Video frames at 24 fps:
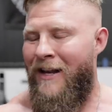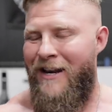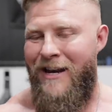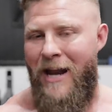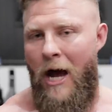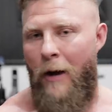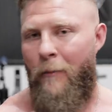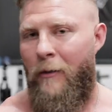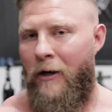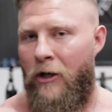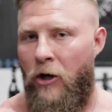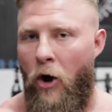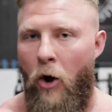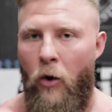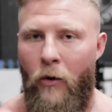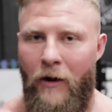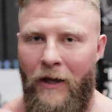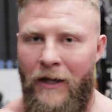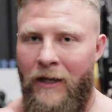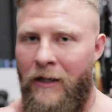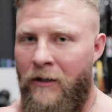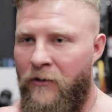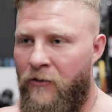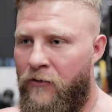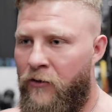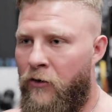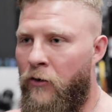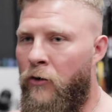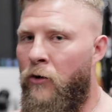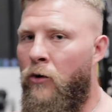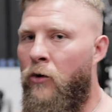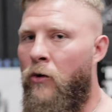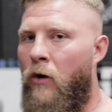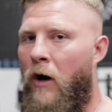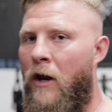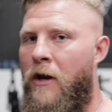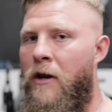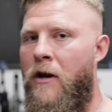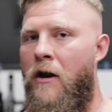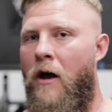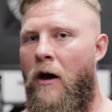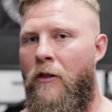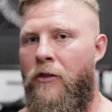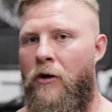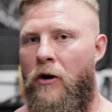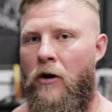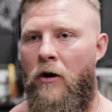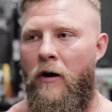Now I'm gonna go into
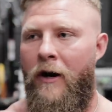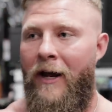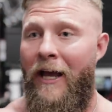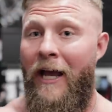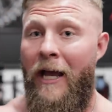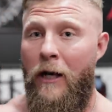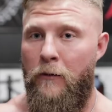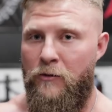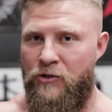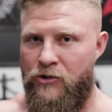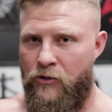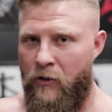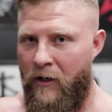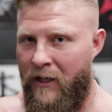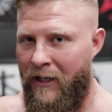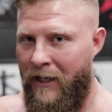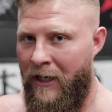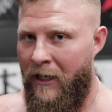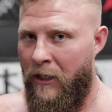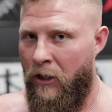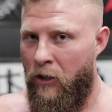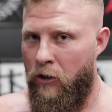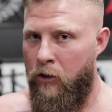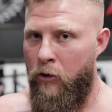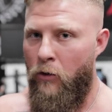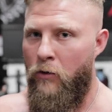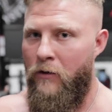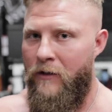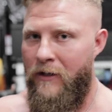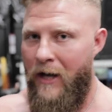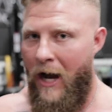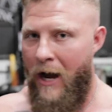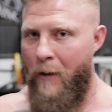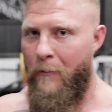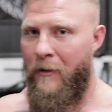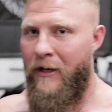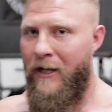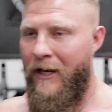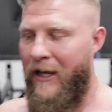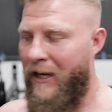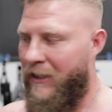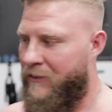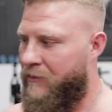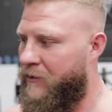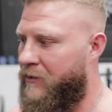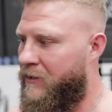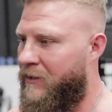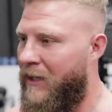another hamstring and glute dominant
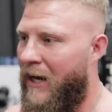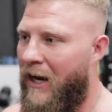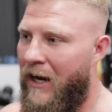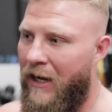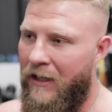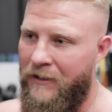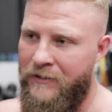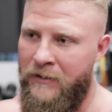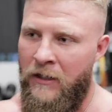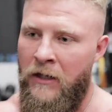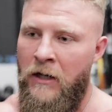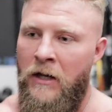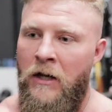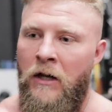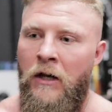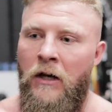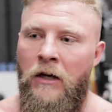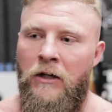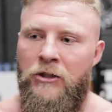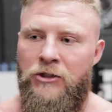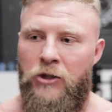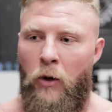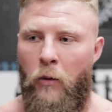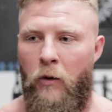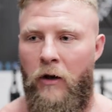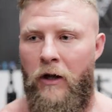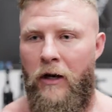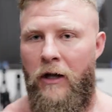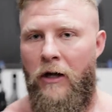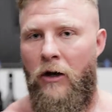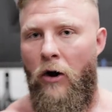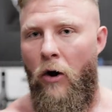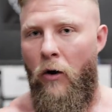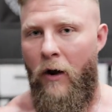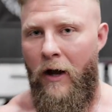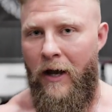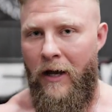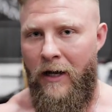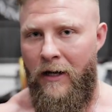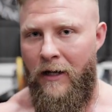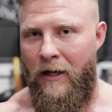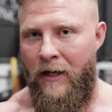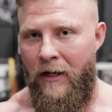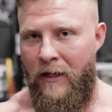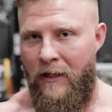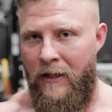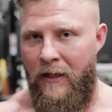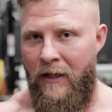exercise. So we're gonna go
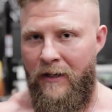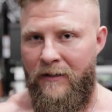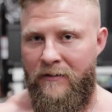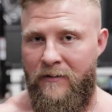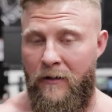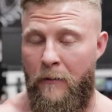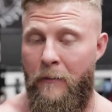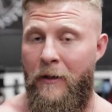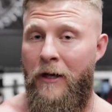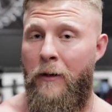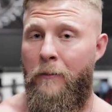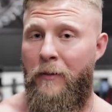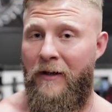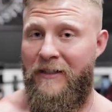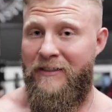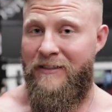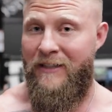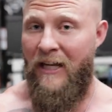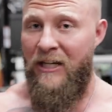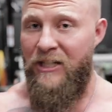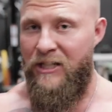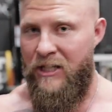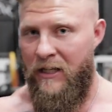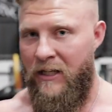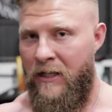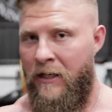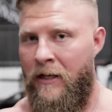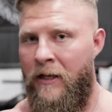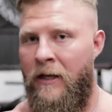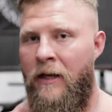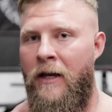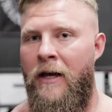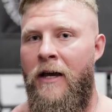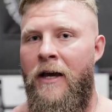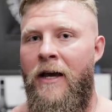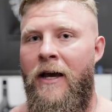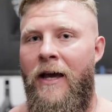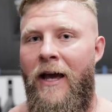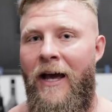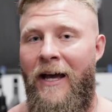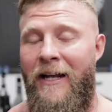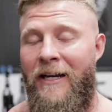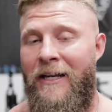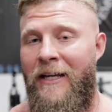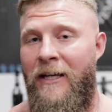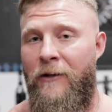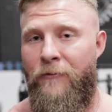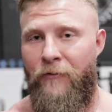ahead and get some hip extension
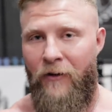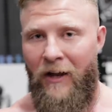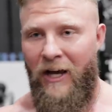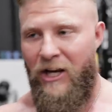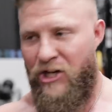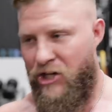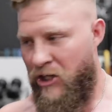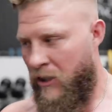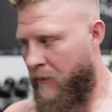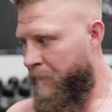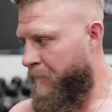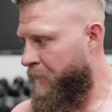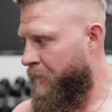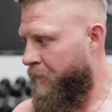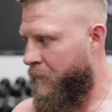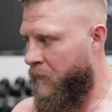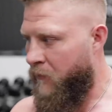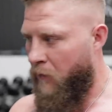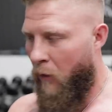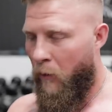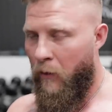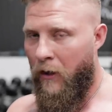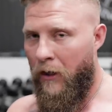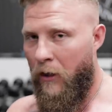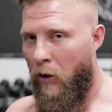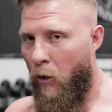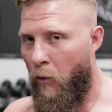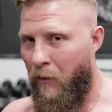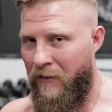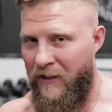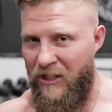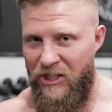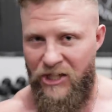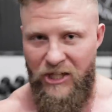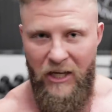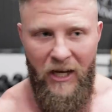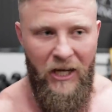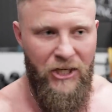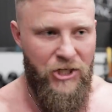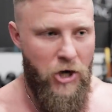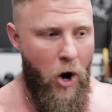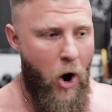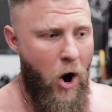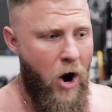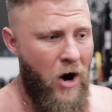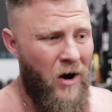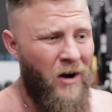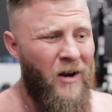and knee flexion. So we're gonna go with the
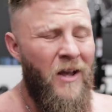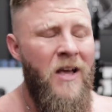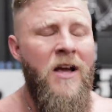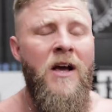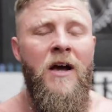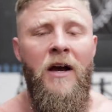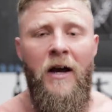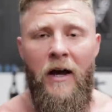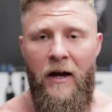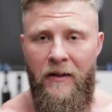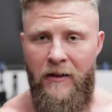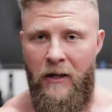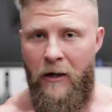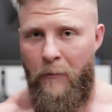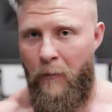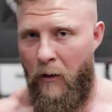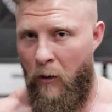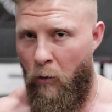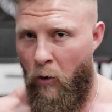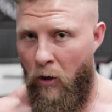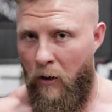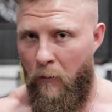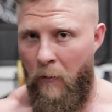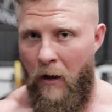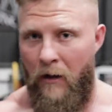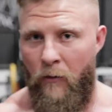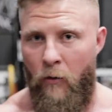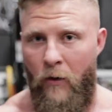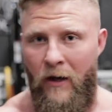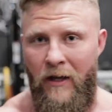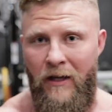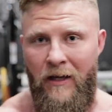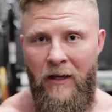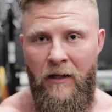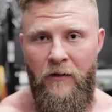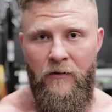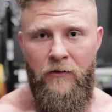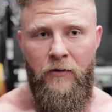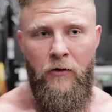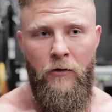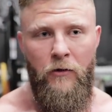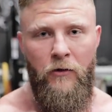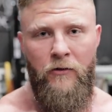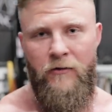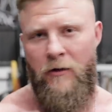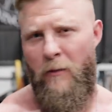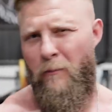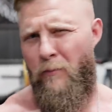GHR, and then I'm gonna work my way
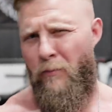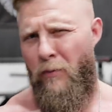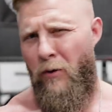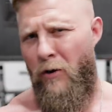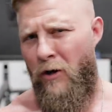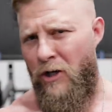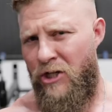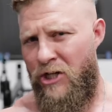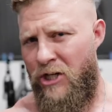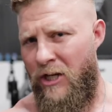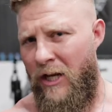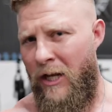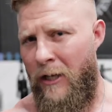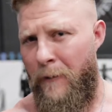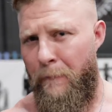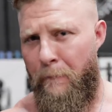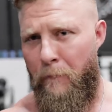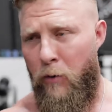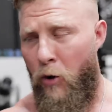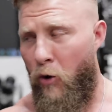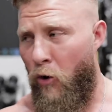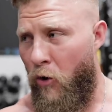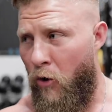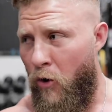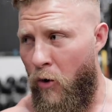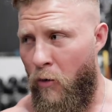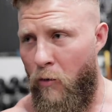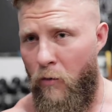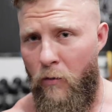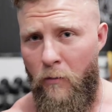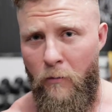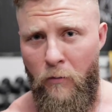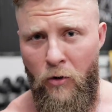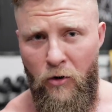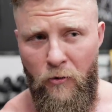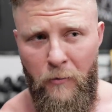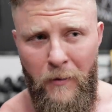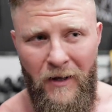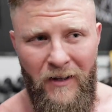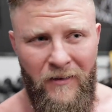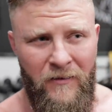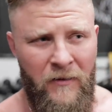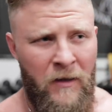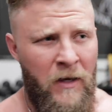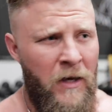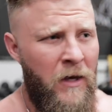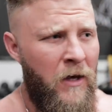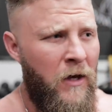into some push and pull
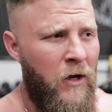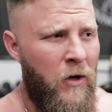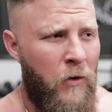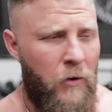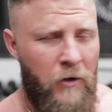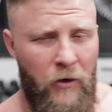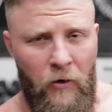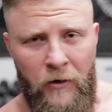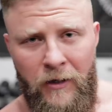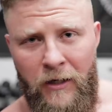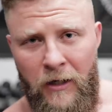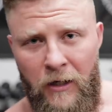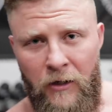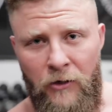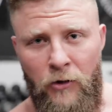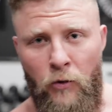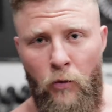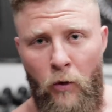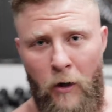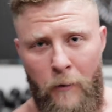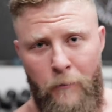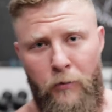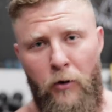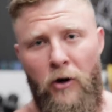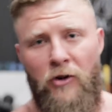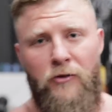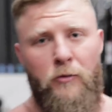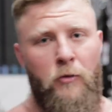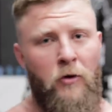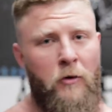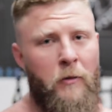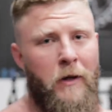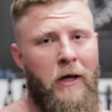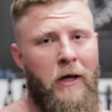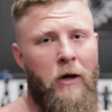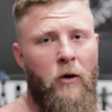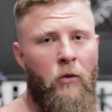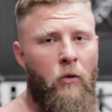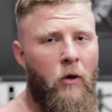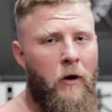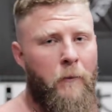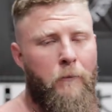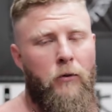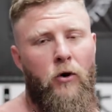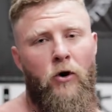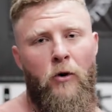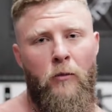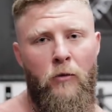movements. We're only gonna do 1 push movement and
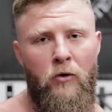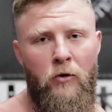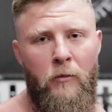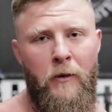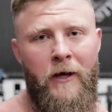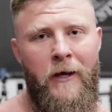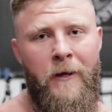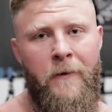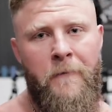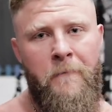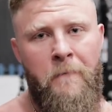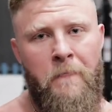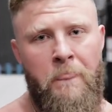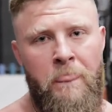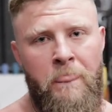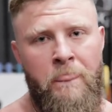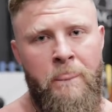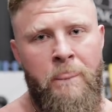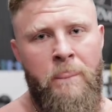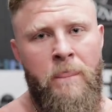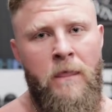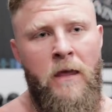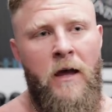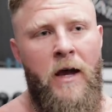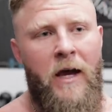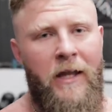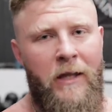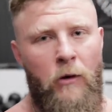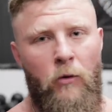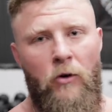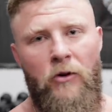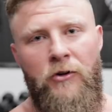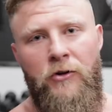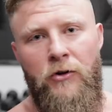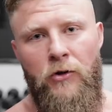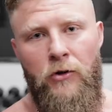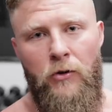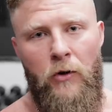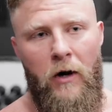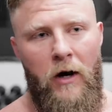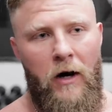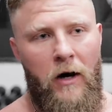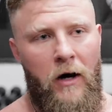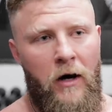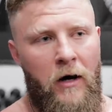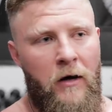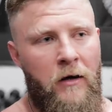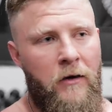1 pull movement, and then we'll
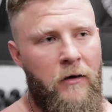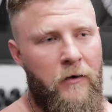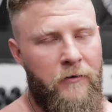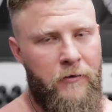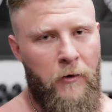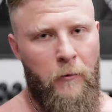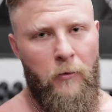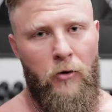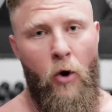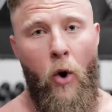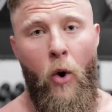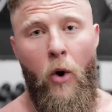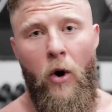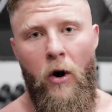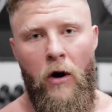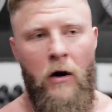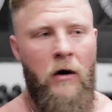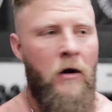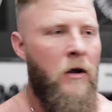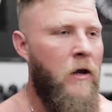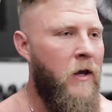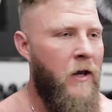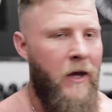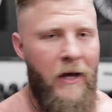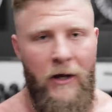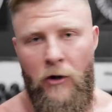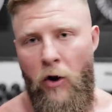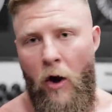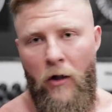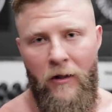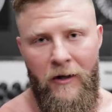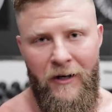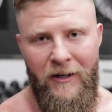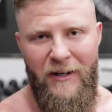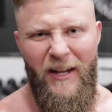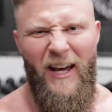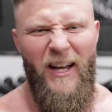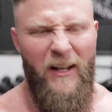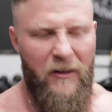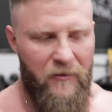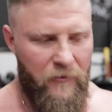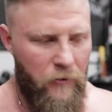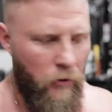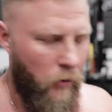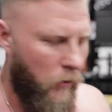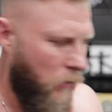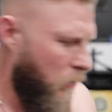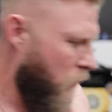do some core and call it a day.
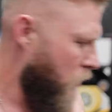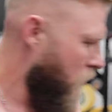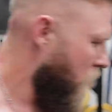Let's do it.